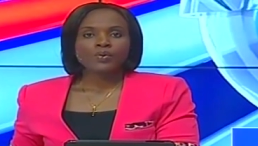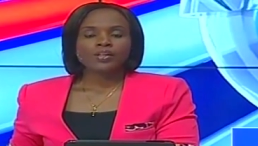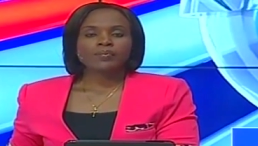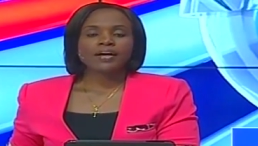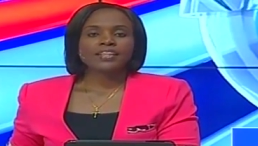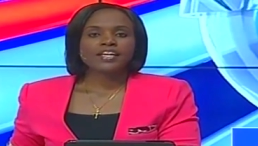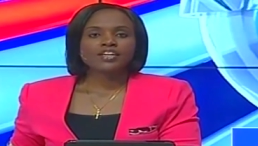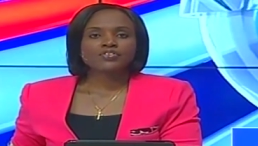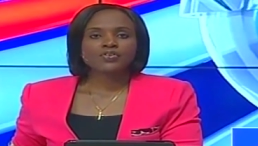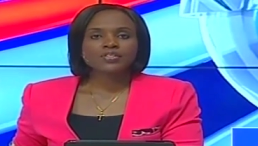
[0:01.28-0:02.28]
Welcome back. Thank
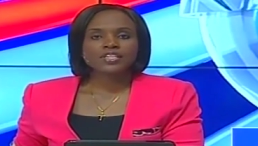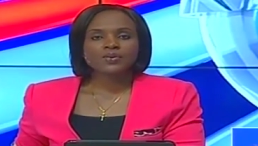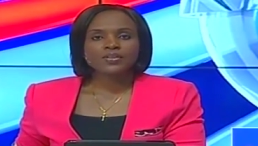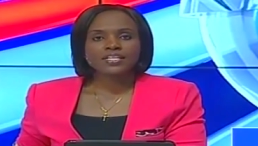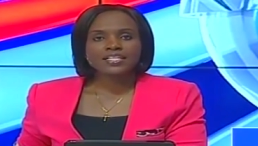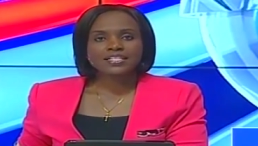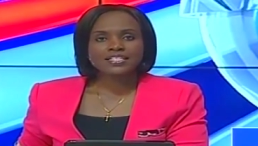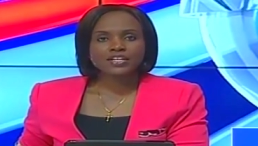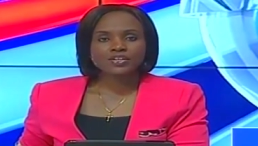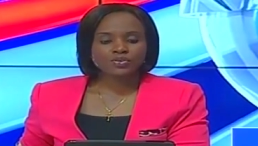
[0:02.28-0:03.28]
you for staying with us. Let's
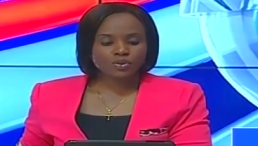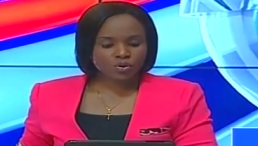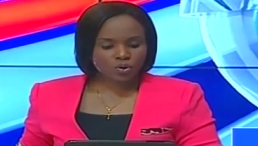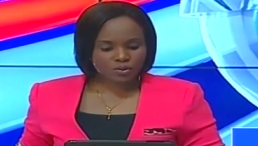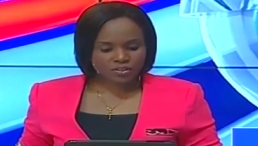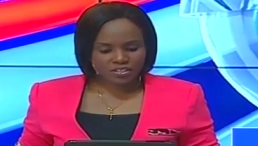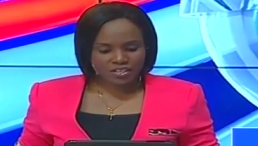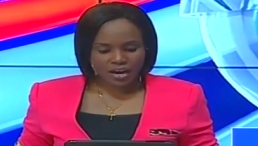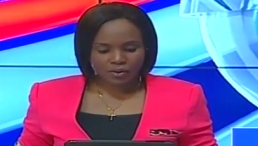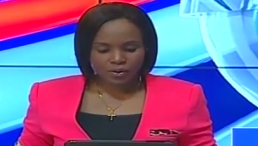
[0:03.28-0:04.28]
take you to the coast
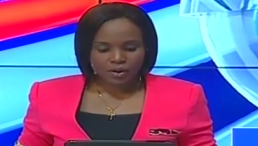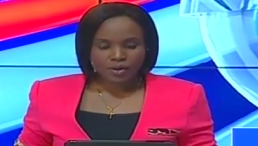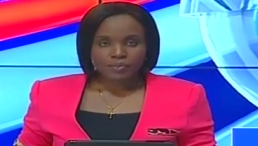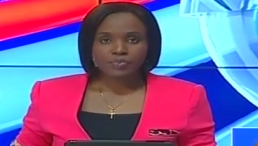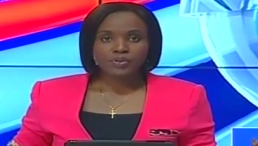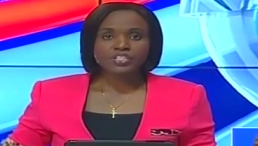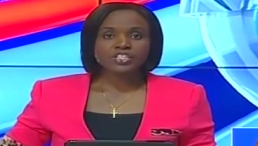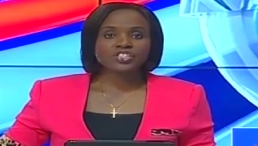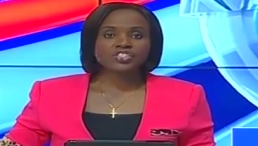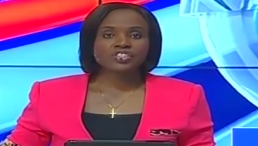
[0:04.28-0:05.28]
now.
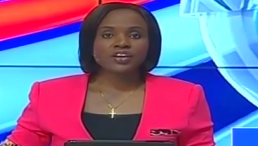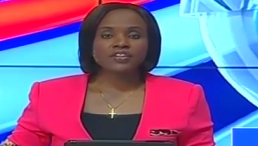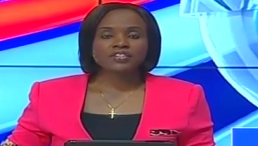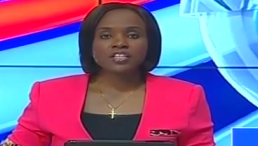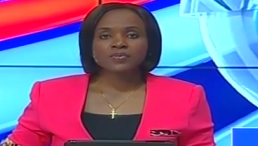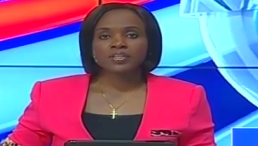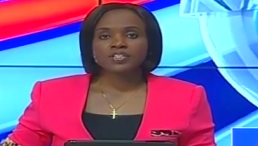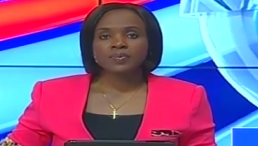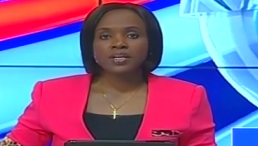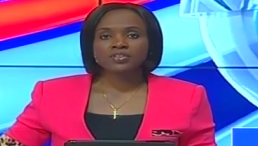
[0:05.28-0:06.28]
British terror suspect
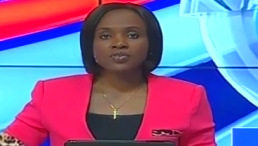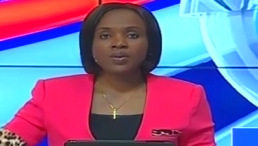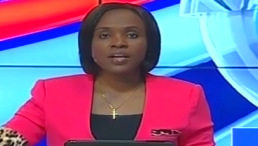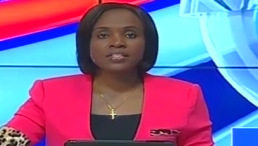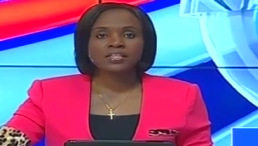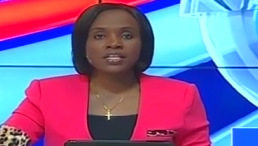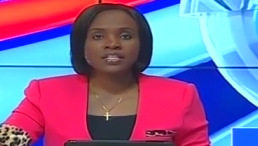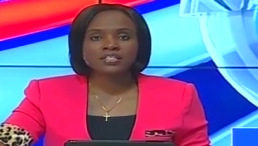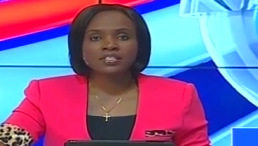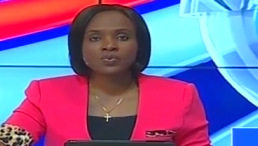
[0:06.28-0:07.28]
Jermaine Grant,
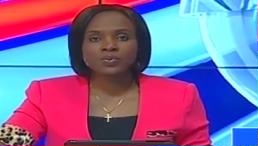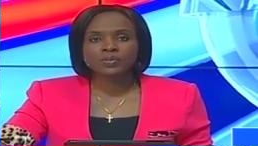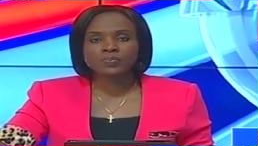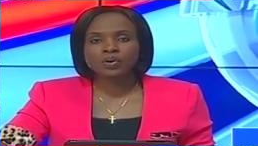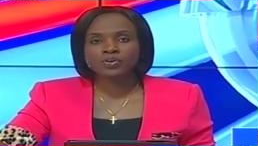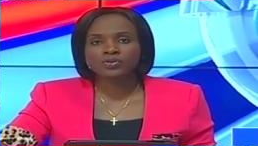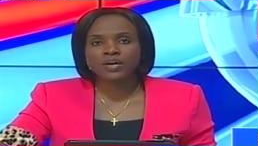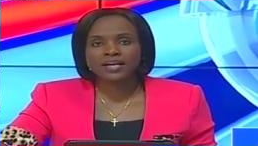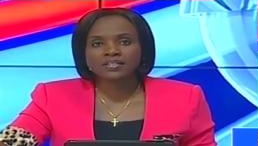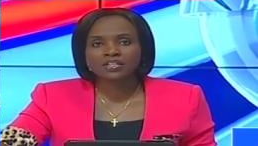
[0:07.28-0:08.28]
linked with the plot to
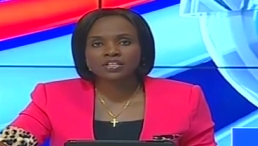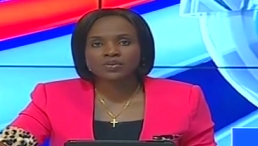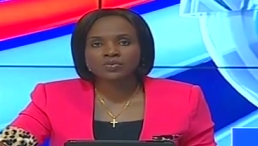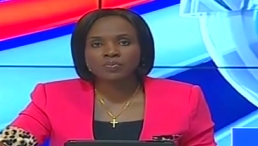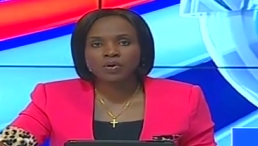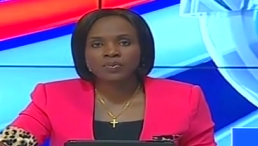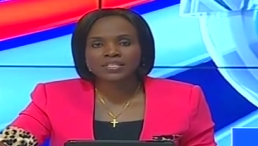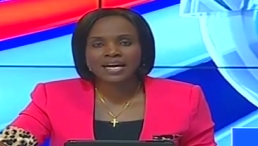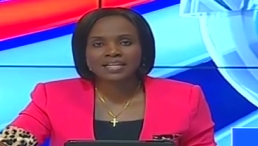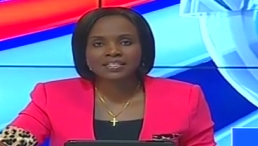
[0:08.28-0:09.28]
execute bomb
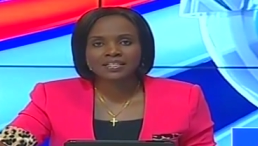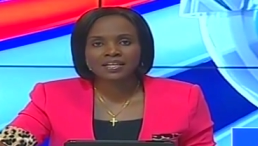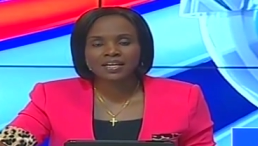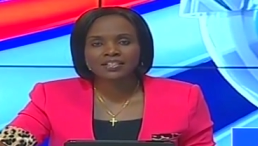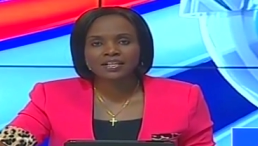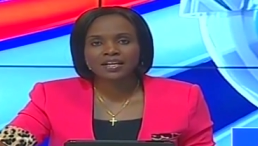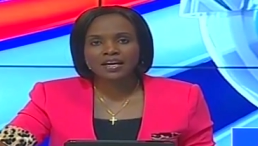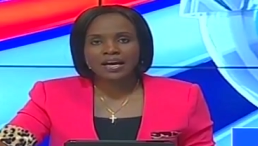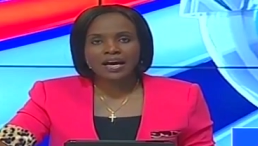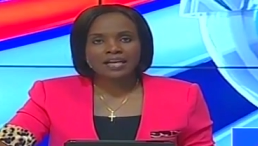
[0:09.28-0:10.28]
attacks in Kenya,
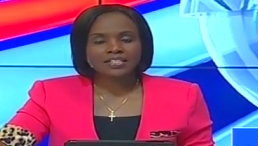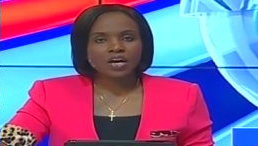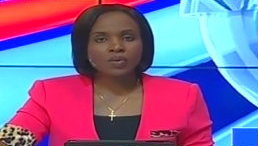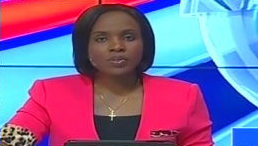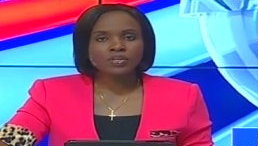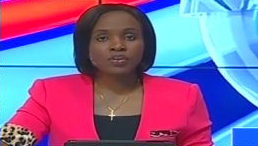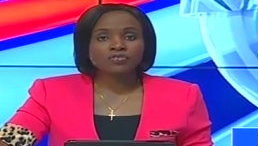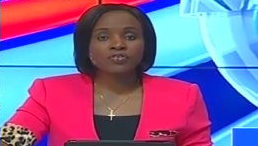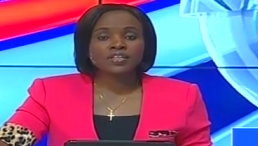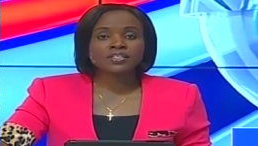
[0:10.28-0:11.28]
has now been
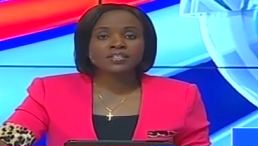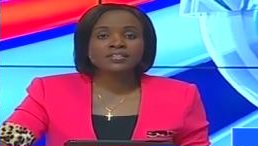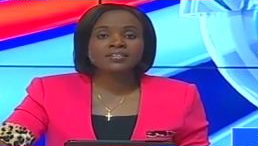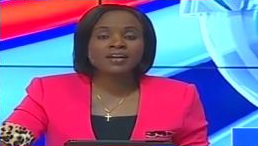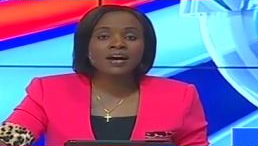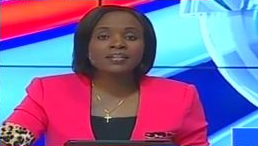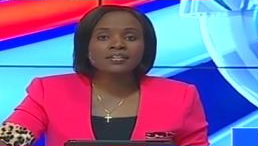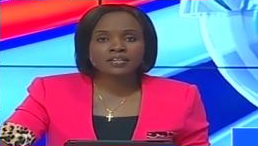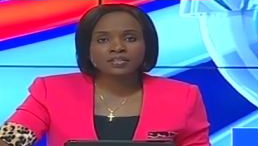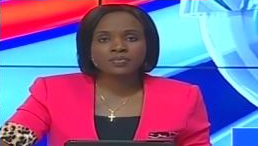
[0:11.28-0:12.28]
convicted to 9
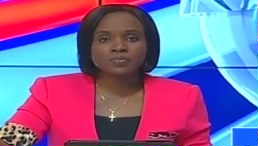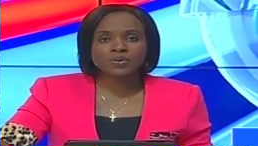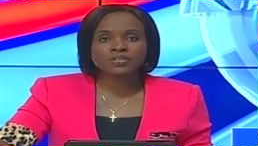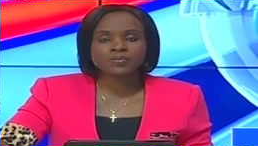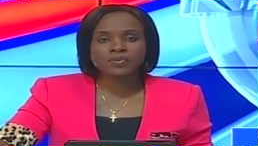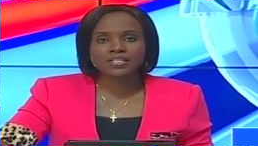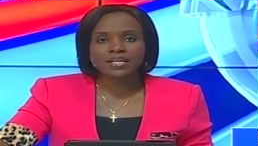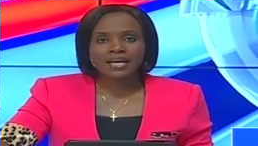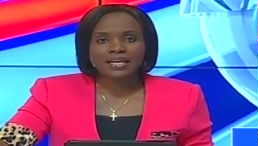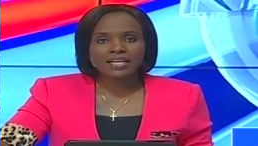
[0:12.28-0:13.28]
years imprisonment.
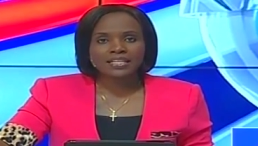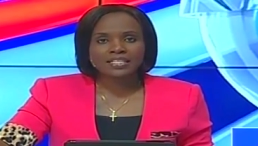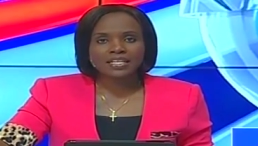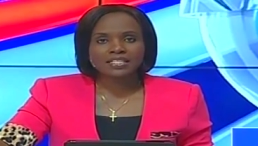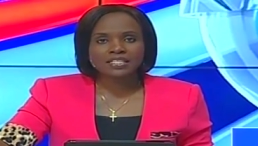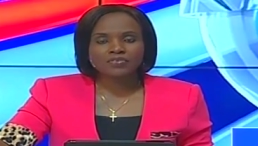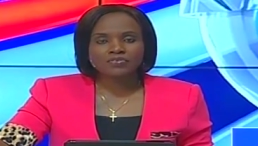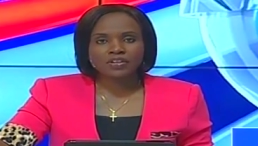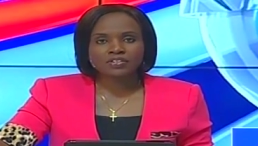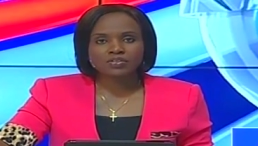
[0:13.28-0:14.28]
KTN's
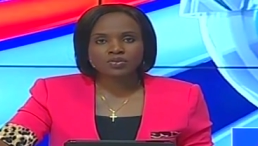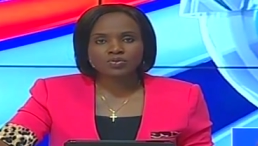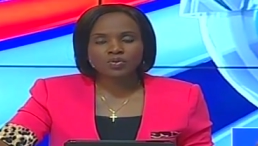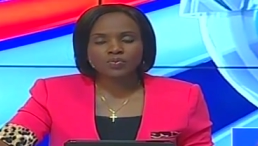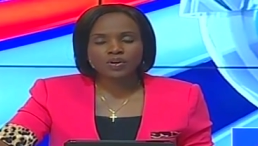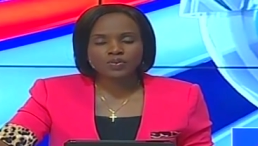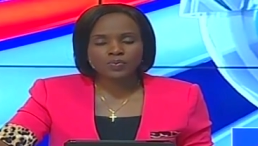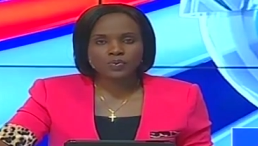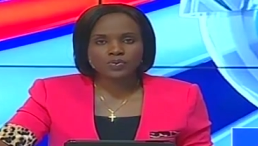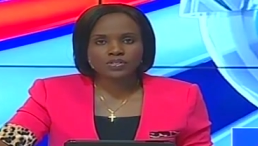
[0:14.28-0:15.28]
Francis Ontomwa
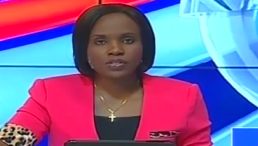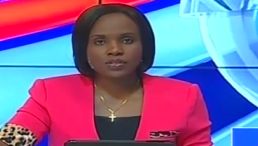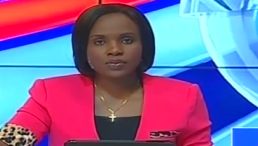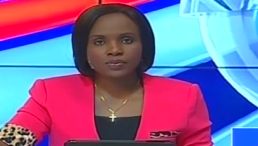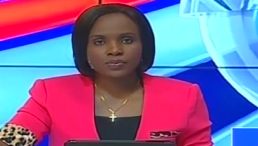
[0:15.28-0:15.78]
reports.